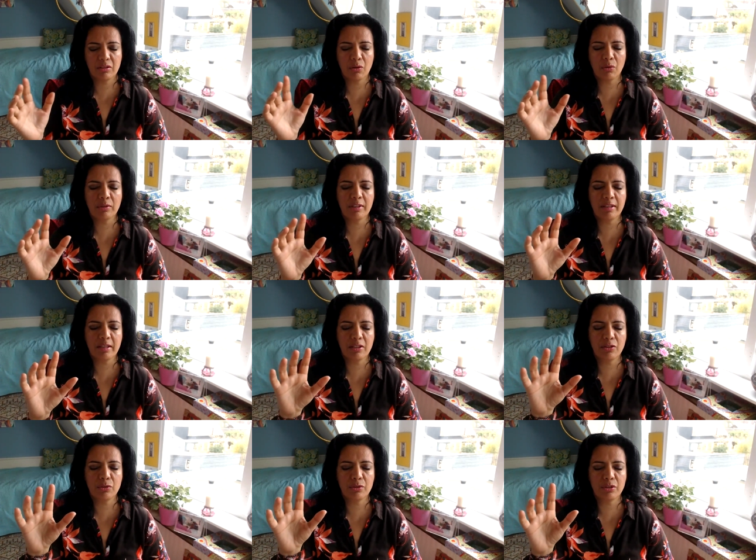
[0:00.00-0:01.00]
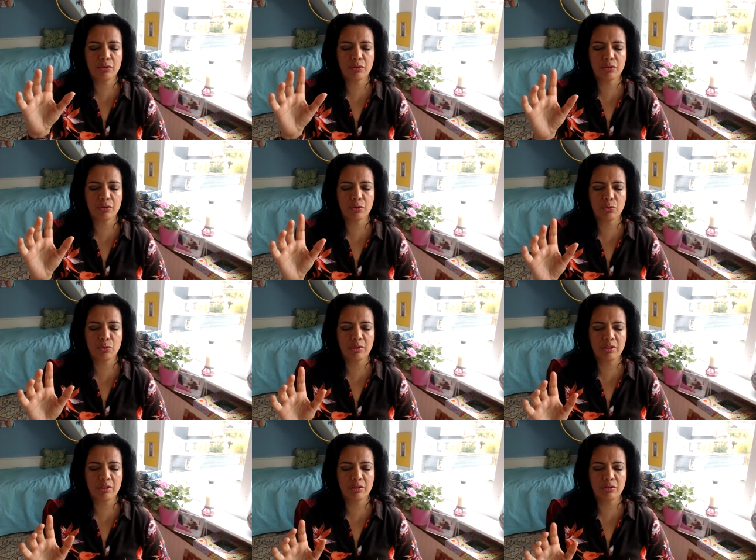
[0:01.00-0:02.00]
The only thing you need to do
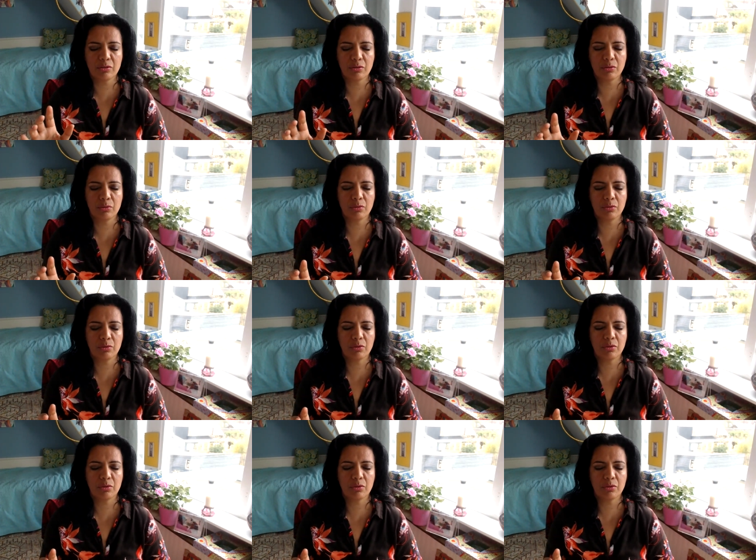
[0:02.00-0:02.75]
is to